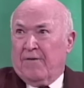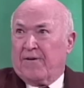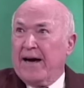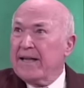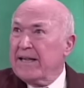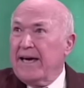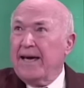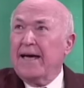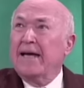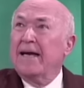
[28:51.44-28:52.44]

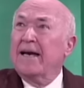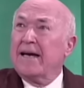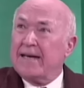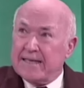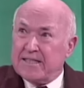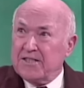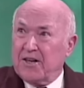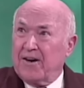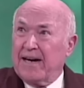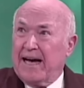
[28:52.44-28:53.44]
Finally,
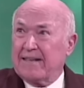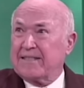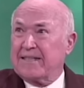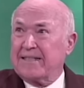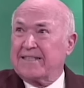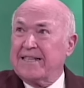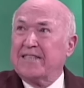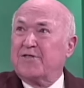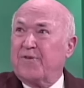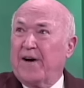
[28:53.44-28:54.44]
Kissinger announced the
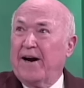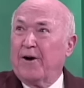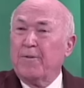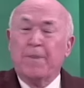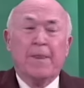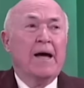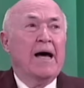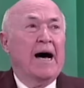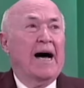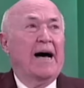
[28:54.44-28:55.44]
ceasefire
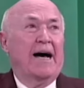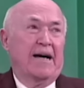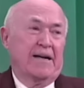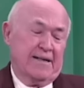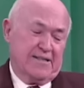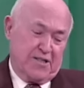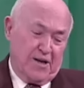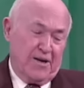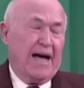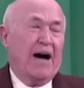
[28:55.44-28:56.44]
on a
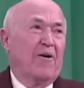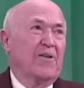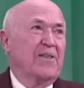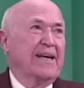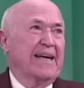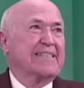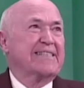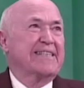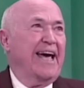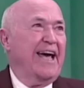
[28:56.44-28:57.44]
certain hour the
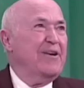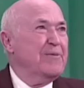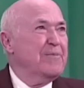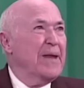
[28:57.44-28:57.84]
next day.